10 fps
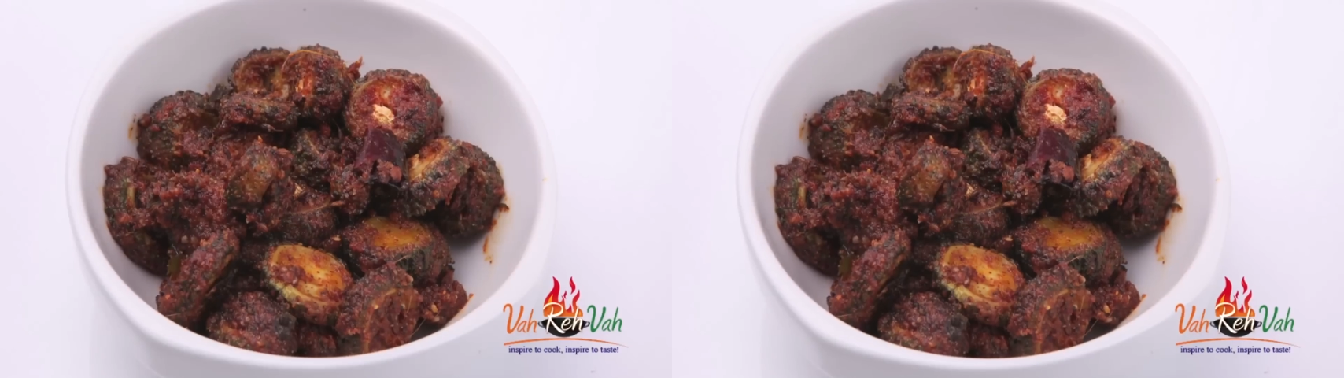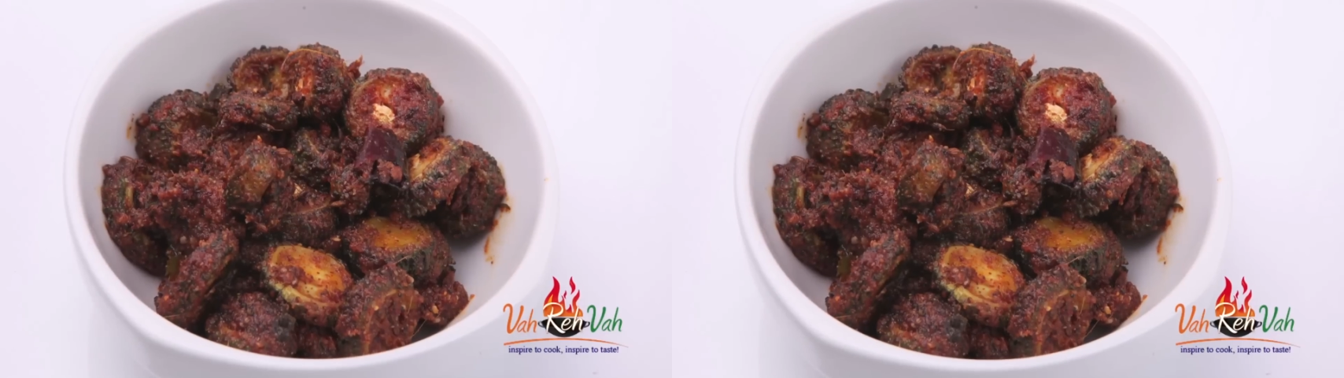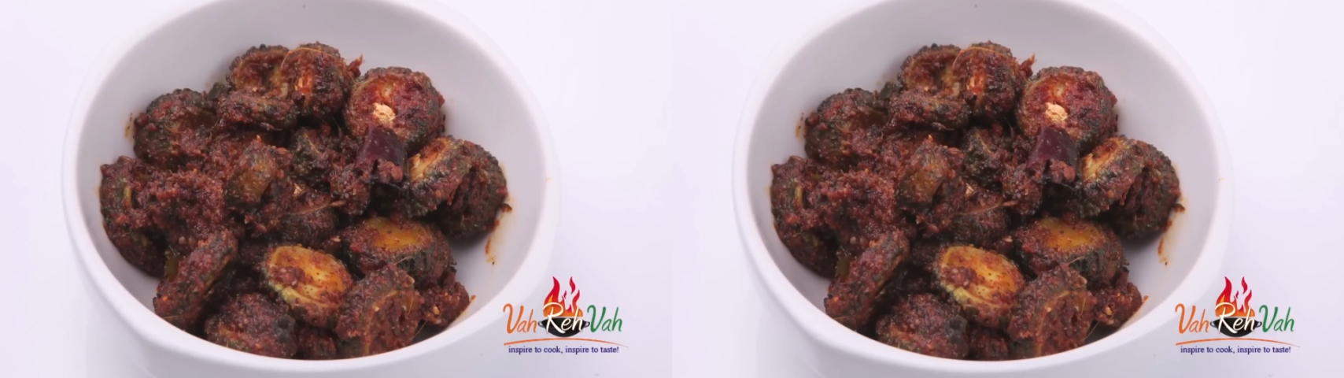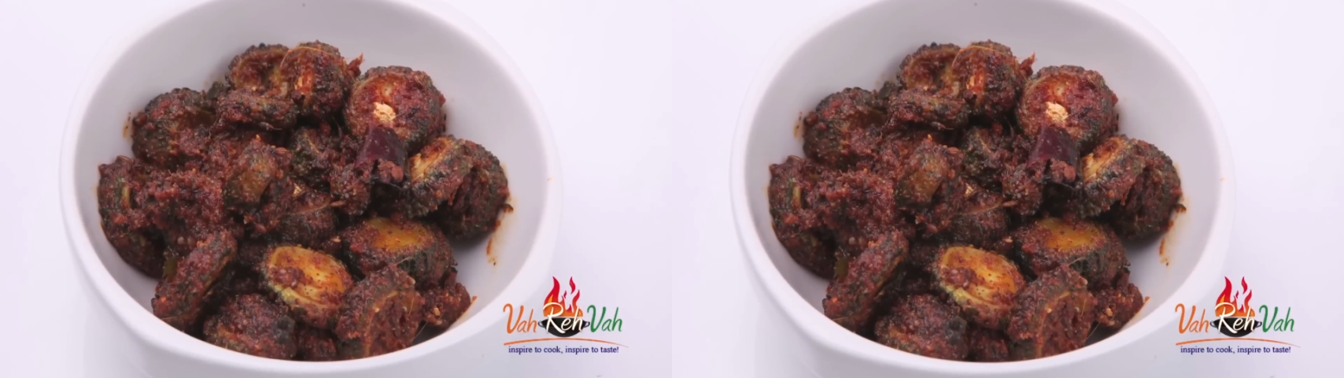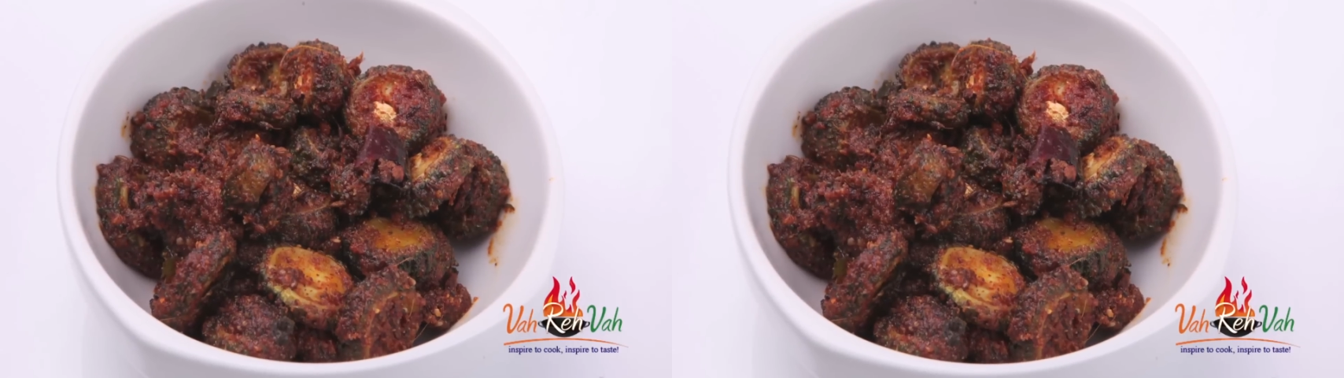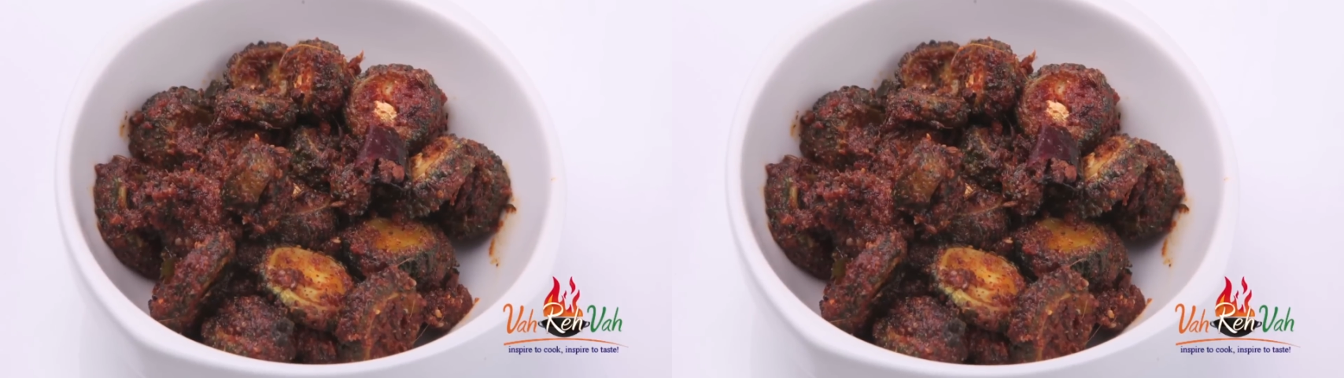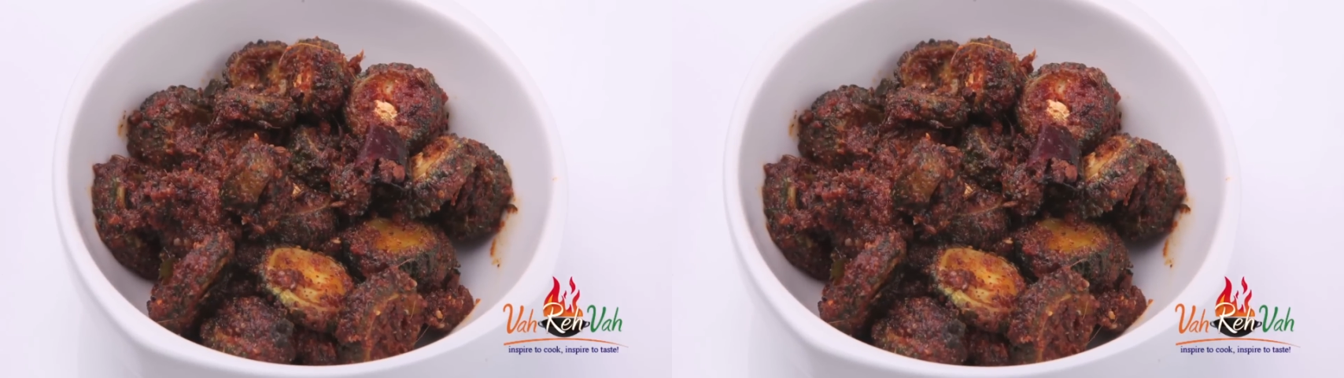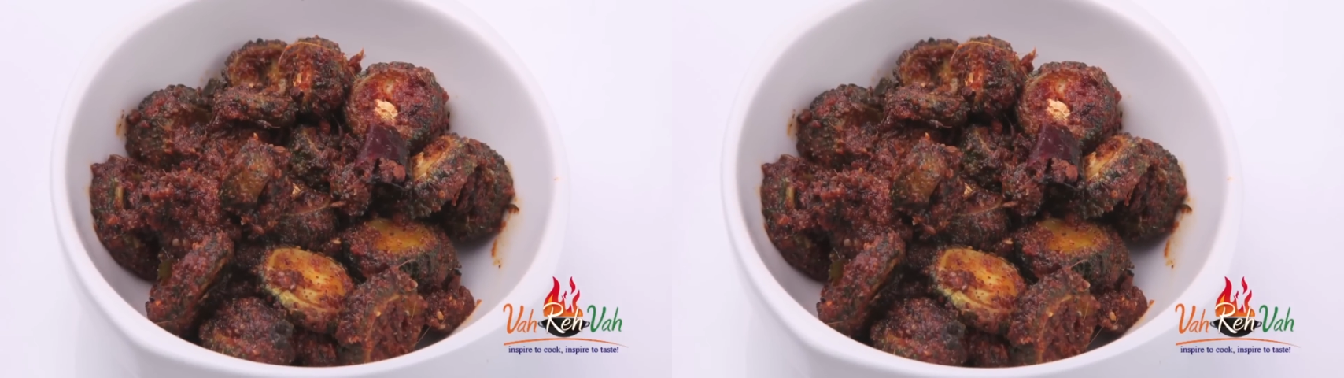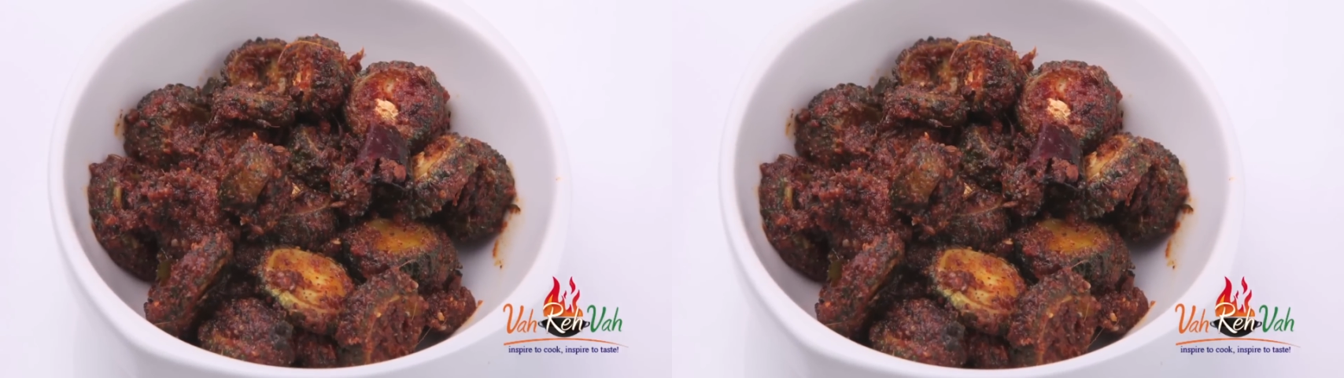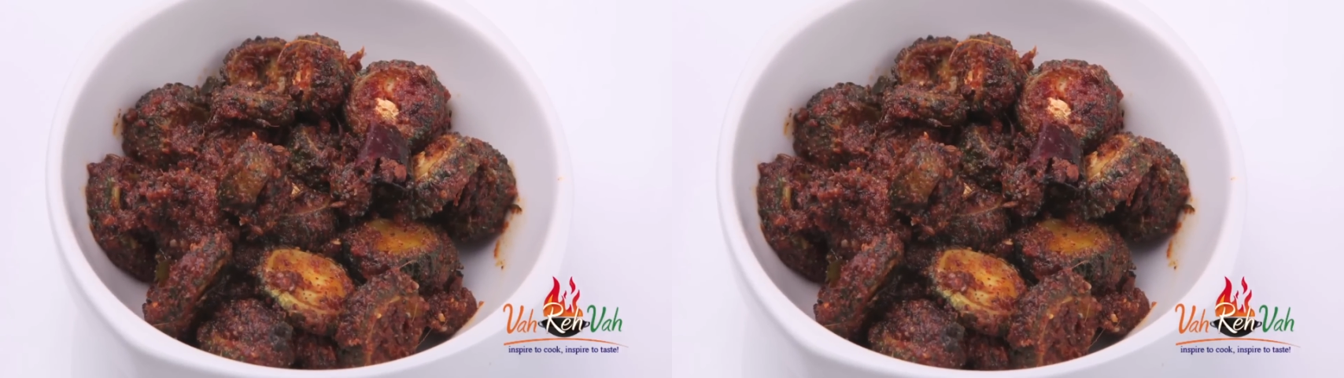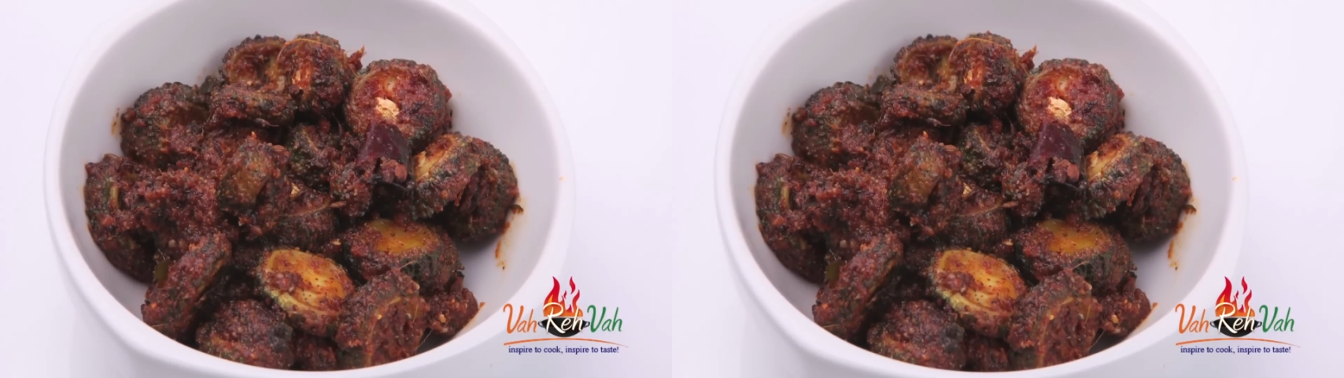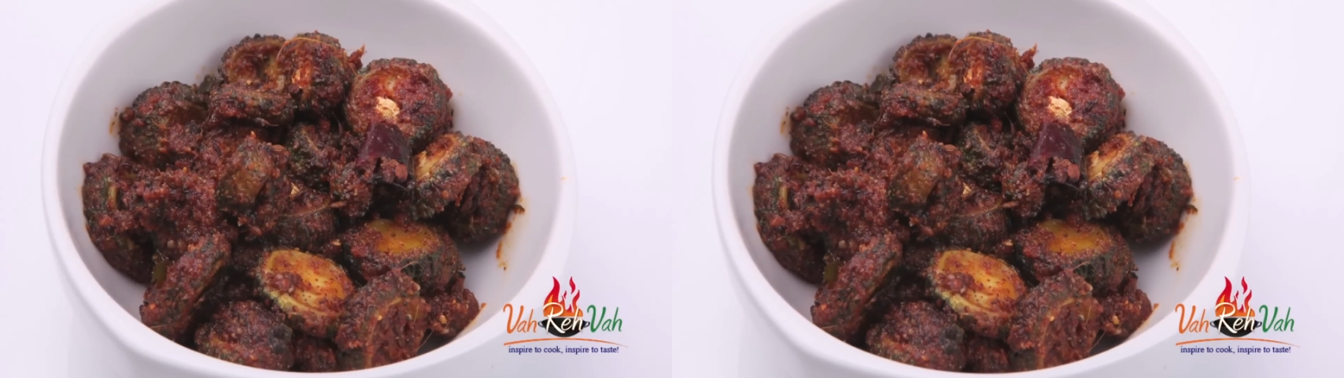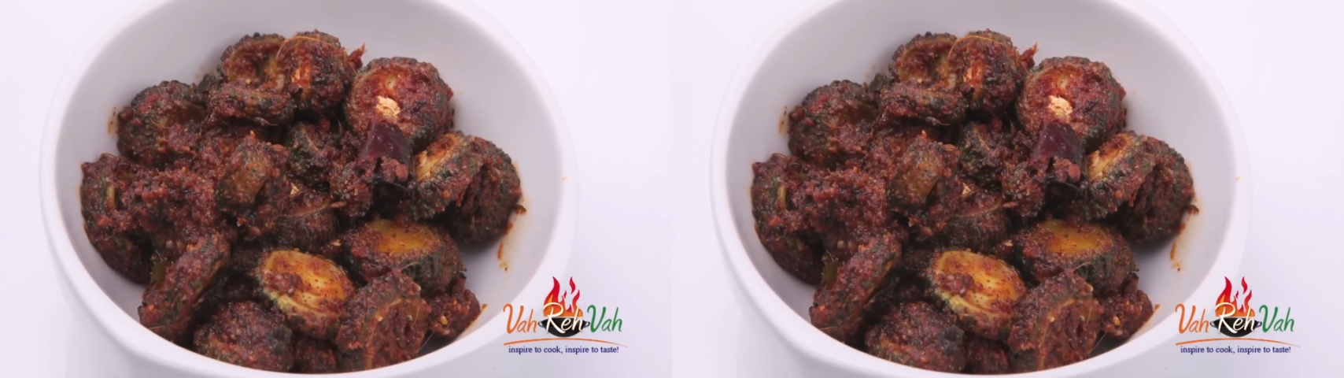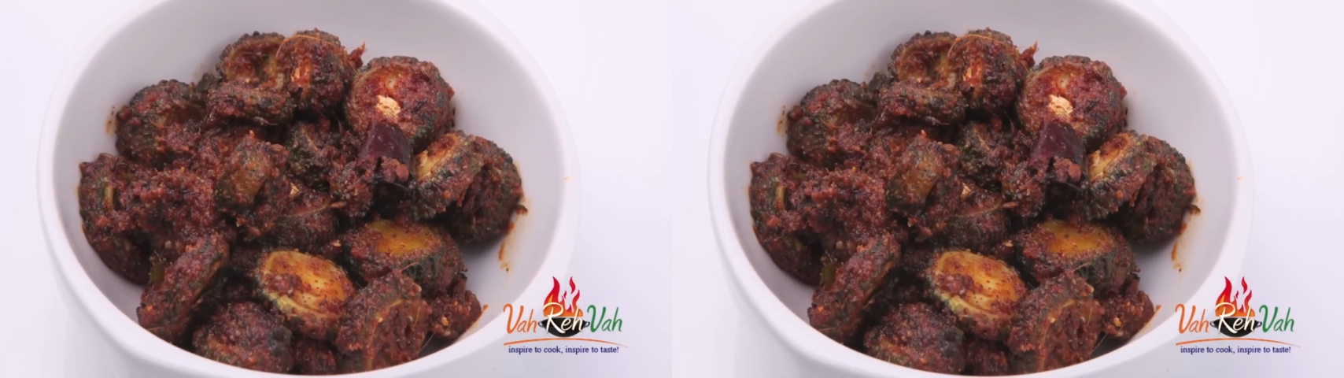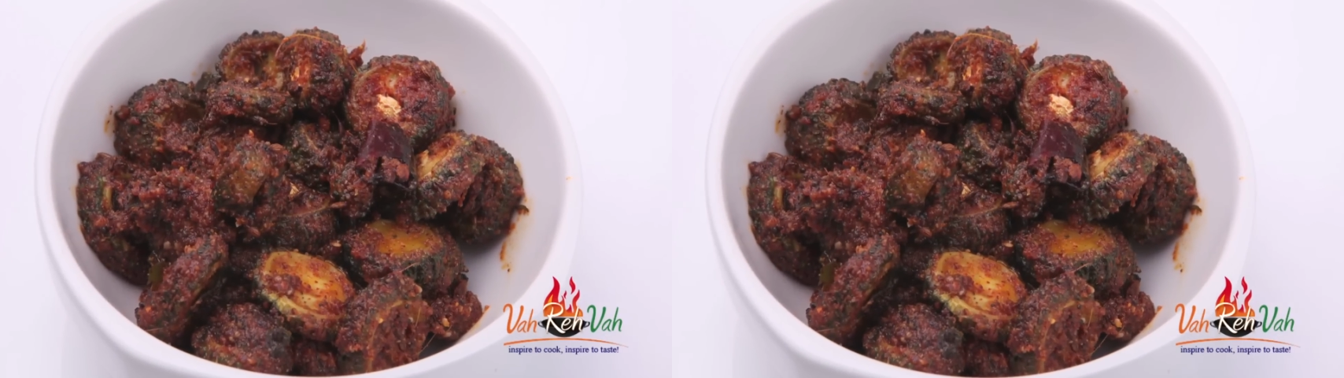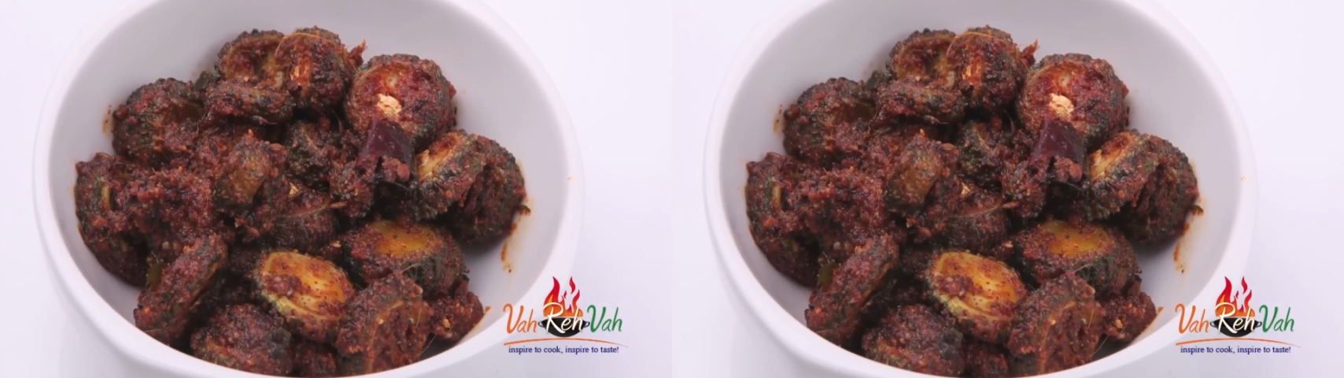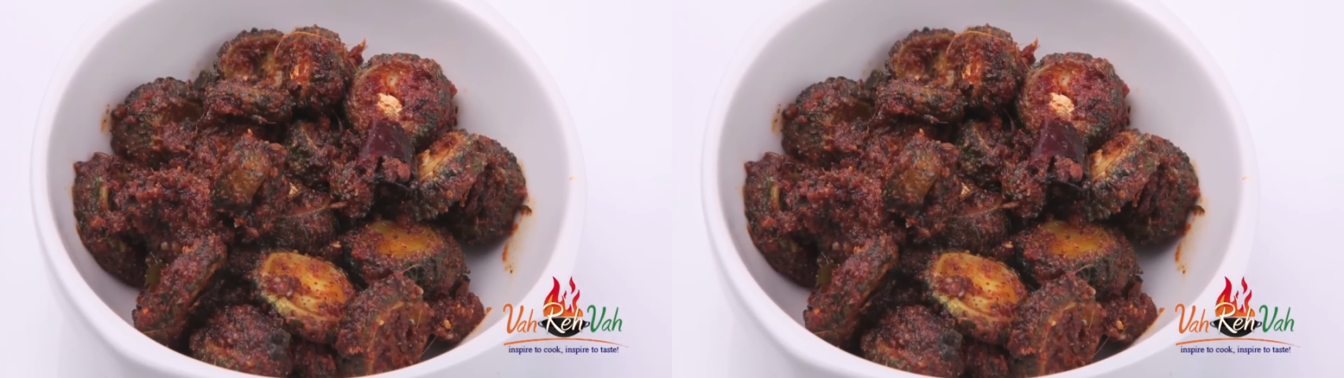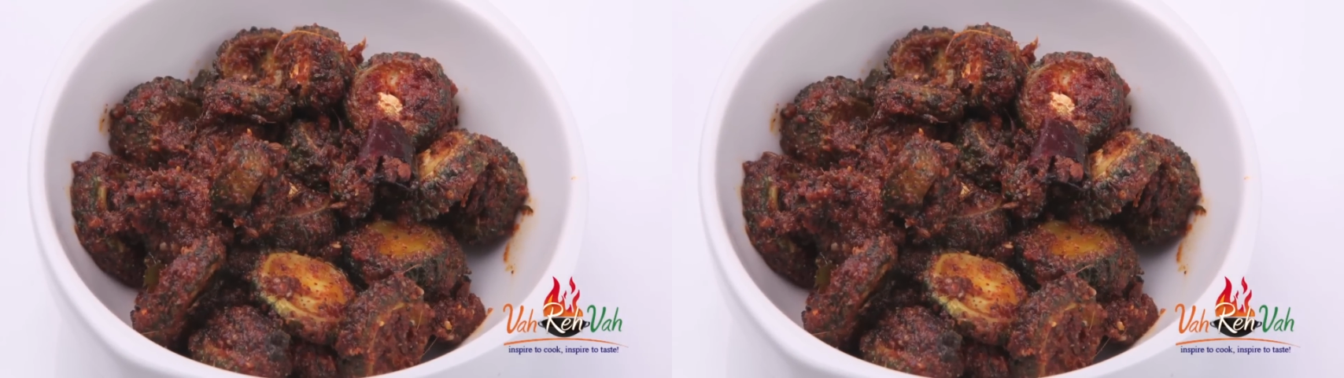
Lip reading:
No face is visible, so there are no lips to read.